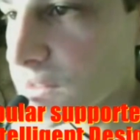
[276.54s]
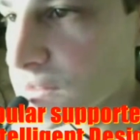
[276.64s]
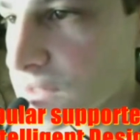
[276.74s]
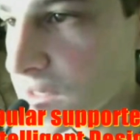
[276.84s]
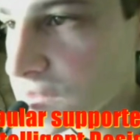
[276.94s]

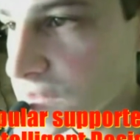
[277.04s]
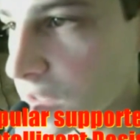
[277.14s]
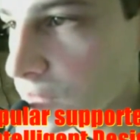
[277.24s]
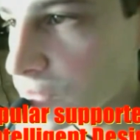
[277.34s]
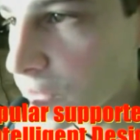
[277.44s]
But
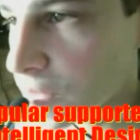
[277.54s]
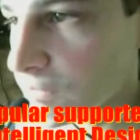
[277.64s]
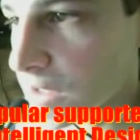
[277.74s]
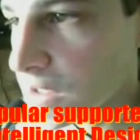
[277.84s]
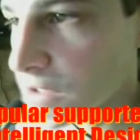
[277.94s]
even you
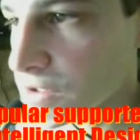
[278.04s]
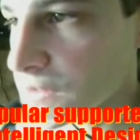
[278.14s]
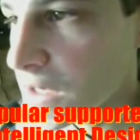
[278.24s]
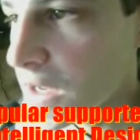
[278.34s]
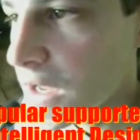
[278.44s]
must
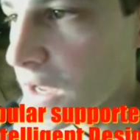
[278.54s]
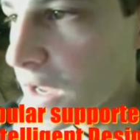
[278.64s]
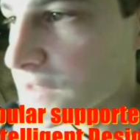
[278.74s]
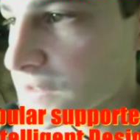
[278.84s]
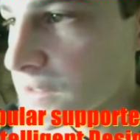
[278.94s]
realize that calling
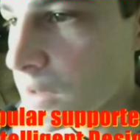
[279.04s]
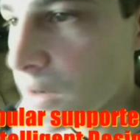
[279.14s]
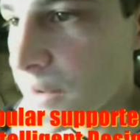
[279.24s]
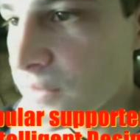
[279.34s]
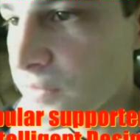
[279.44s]
you a
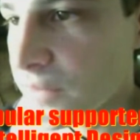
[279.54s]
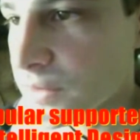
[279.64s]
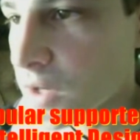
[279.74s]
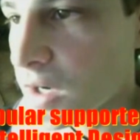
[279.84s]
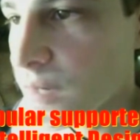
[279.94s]
liar
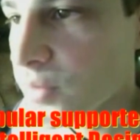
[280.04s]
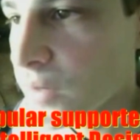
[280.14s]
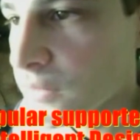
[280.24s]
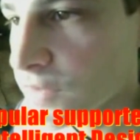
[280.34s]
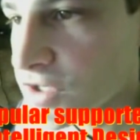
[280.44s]
is like
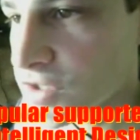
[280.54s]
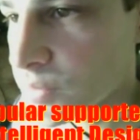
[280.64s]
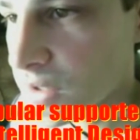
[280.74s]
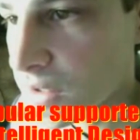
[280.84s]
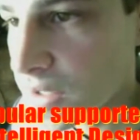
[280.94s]
calling shit
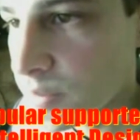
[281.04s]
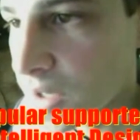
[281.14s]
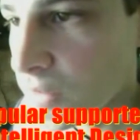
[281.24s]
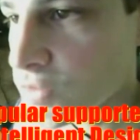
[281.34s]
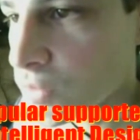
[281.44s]

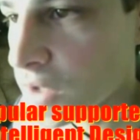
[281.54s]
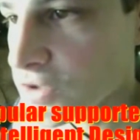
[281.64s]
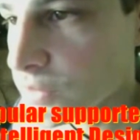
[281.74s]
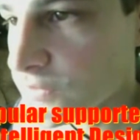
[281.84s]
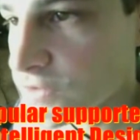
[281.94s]
smelly.
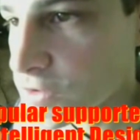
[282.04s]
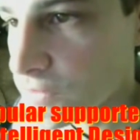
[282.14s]
I mean,